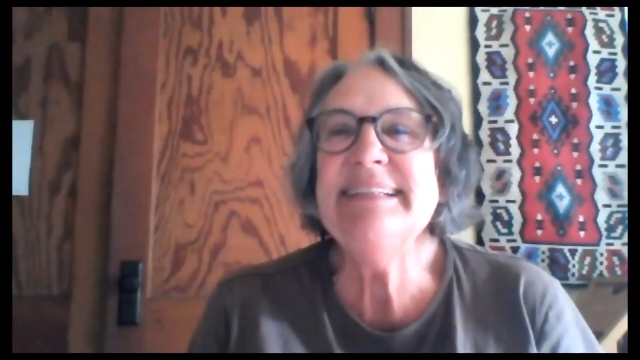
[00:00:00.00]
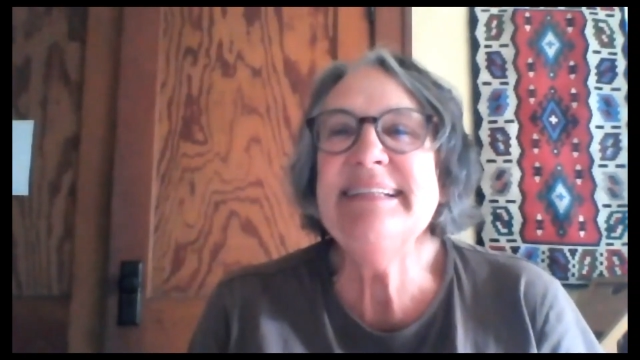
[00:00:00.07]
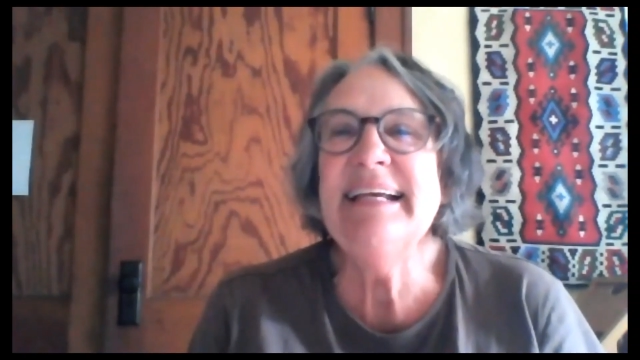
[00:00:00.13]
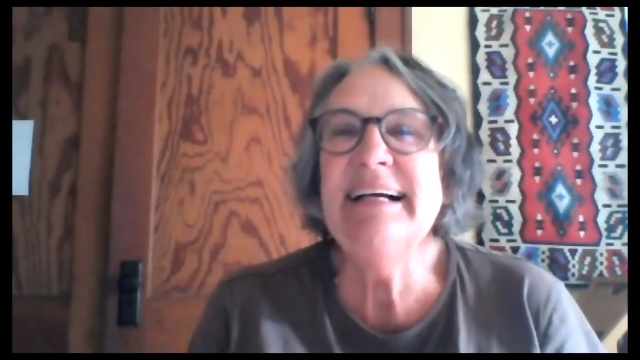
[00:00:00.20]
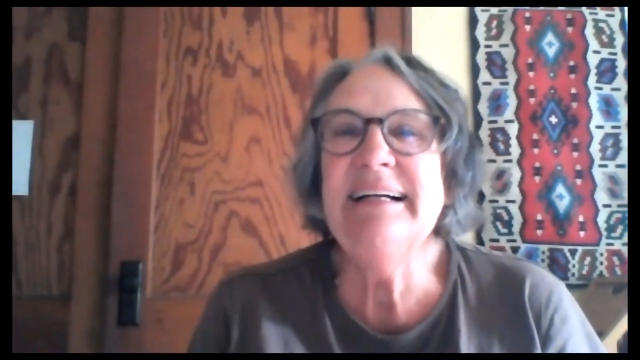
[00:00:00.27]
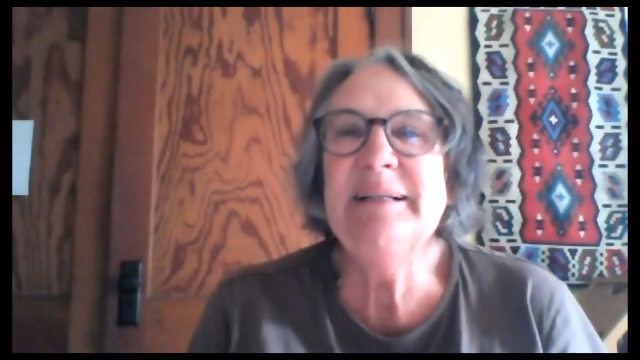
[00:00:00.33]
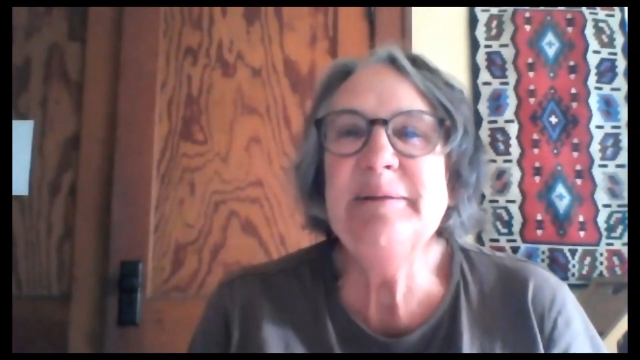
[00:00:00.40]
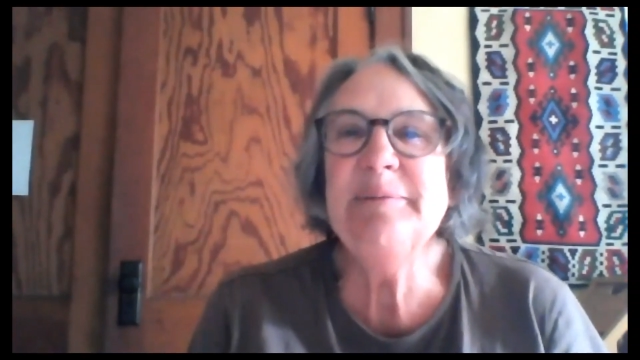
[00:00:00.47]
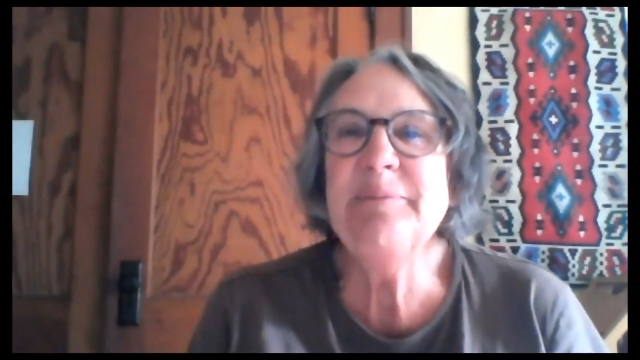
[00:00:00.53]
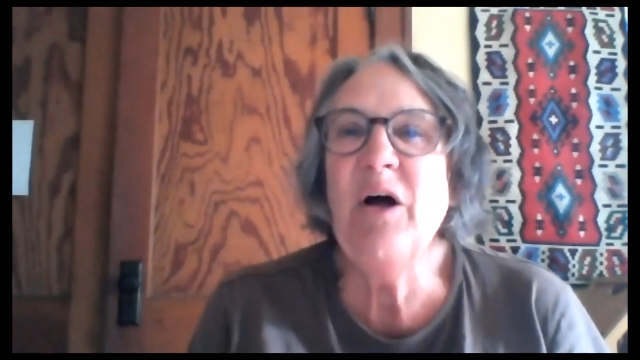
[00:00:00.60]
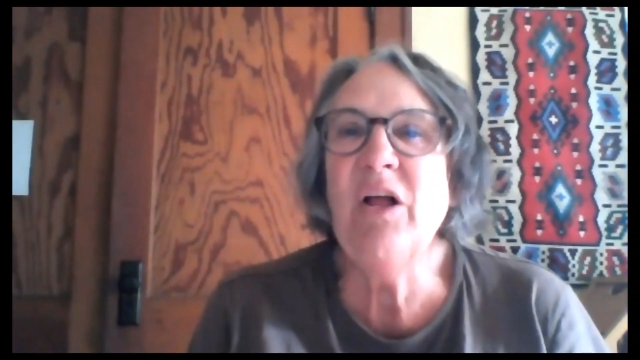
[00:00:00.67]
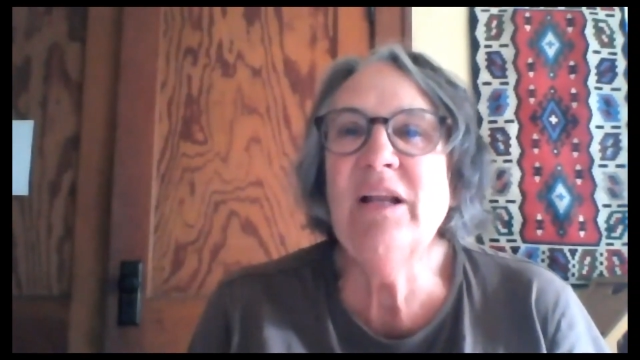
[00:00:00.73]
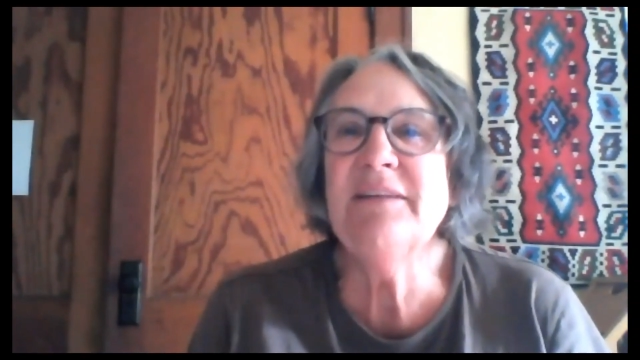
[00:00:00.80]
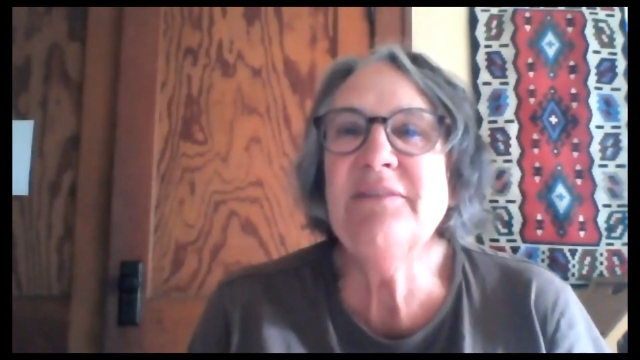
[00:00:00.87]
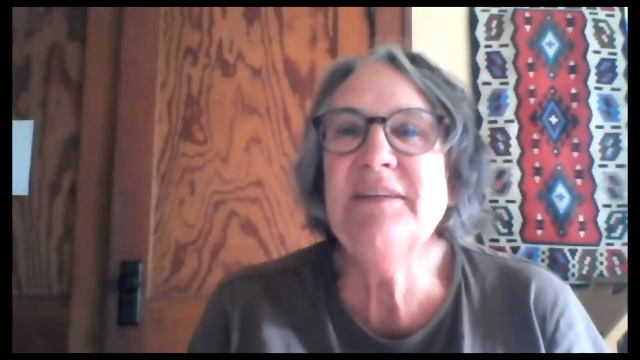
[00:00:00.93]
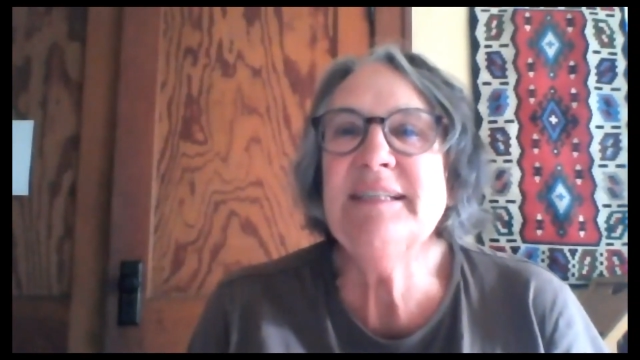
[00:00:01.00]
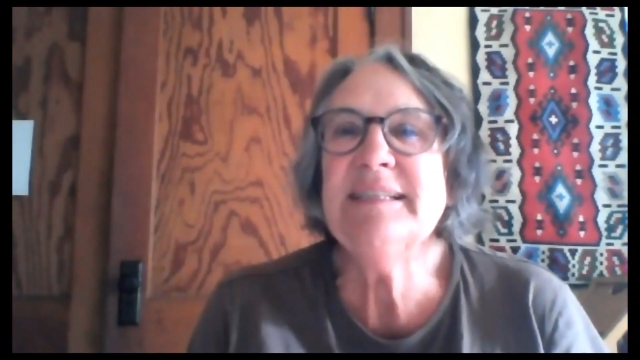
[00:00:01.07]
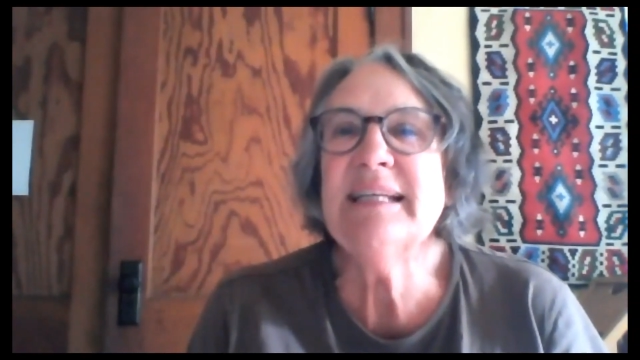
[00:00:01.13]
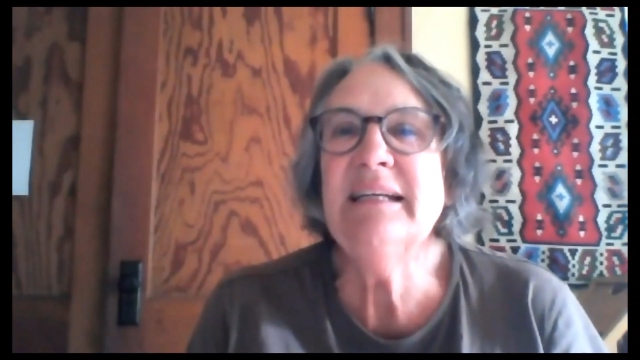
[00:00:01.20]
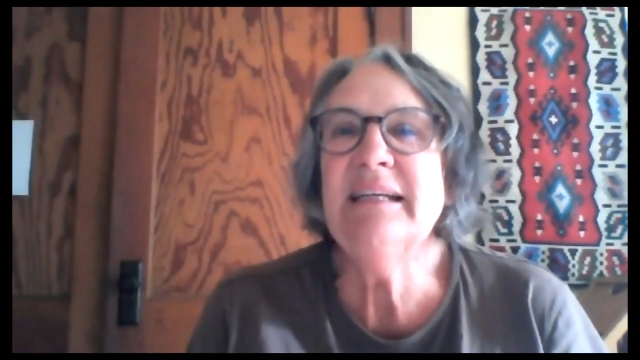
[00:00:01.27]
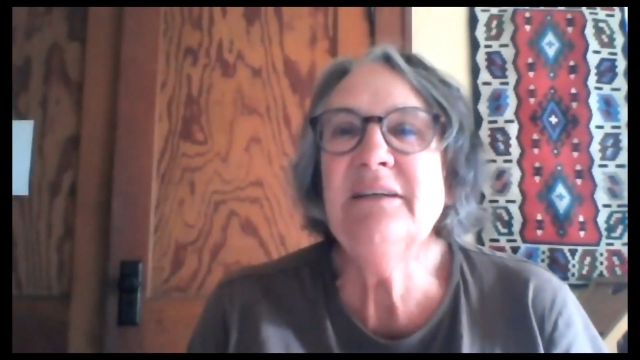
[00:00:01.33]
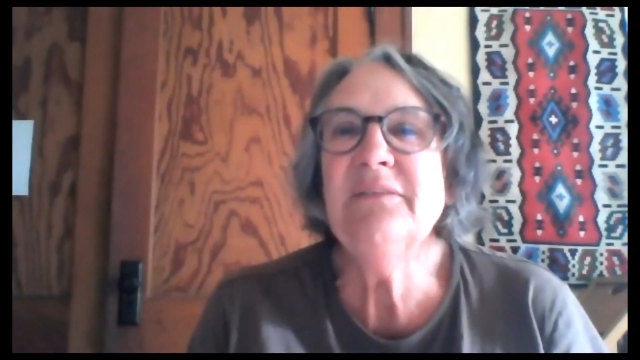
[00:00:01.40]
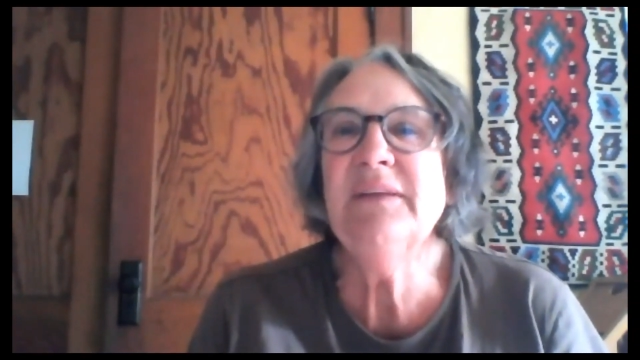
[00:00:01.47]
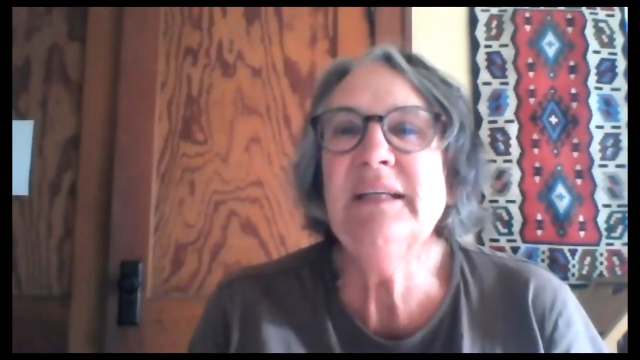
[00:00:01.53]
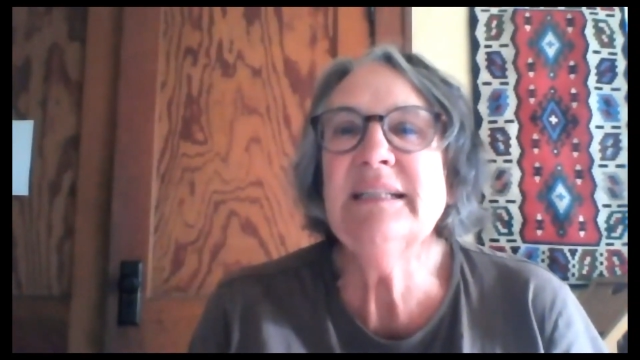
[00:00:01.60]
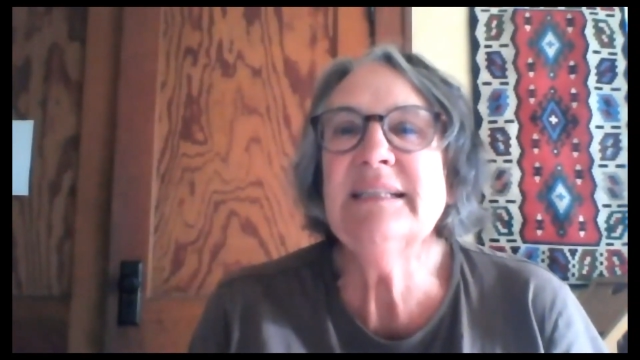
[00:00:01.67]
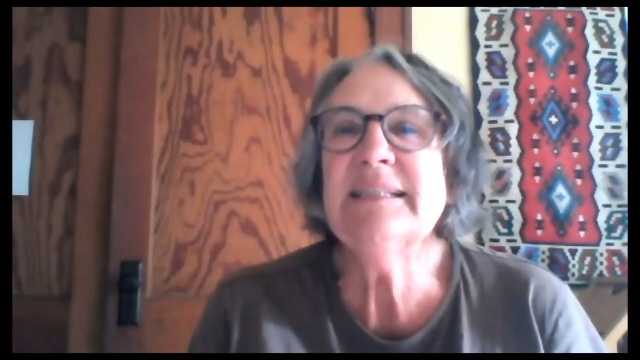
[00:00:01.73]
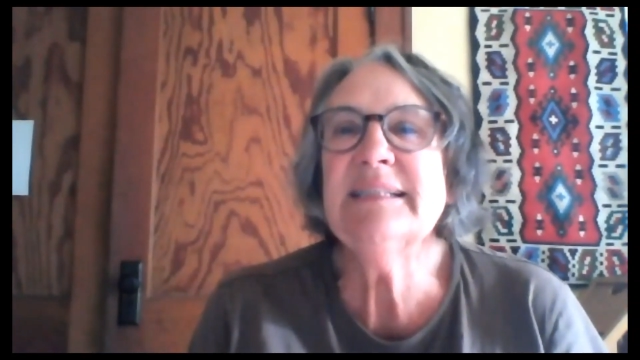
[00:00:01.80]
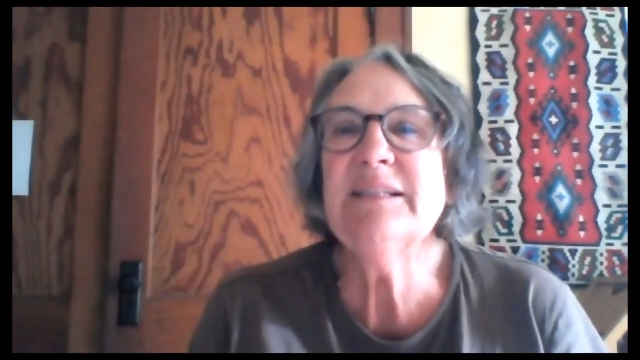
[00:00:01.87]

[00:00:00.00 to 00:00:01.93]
all of these kind of things.